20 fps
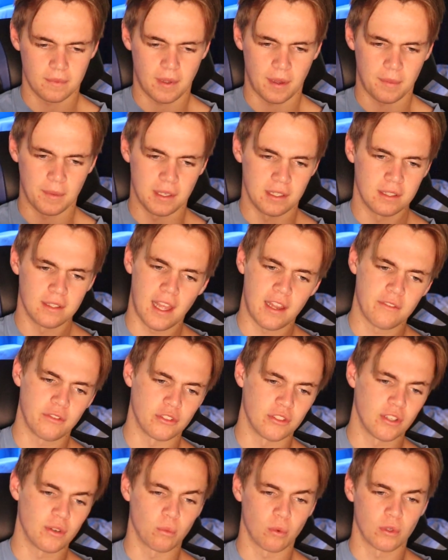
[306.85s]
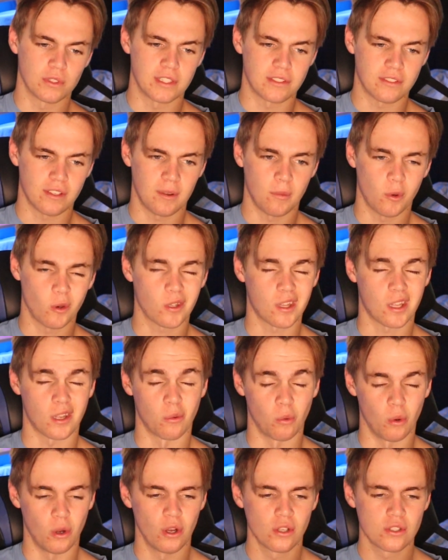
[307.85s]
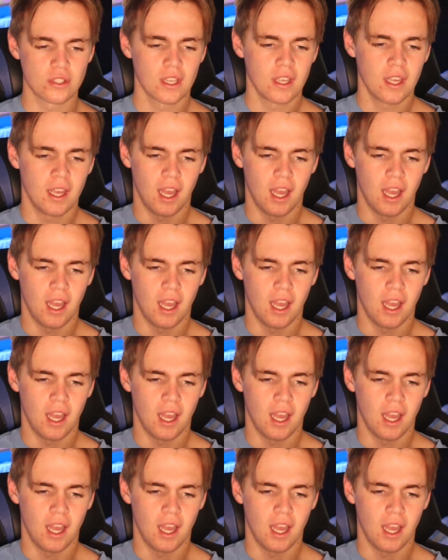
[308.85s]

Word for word: I mean, advert didn't work that time. I don't think I worked.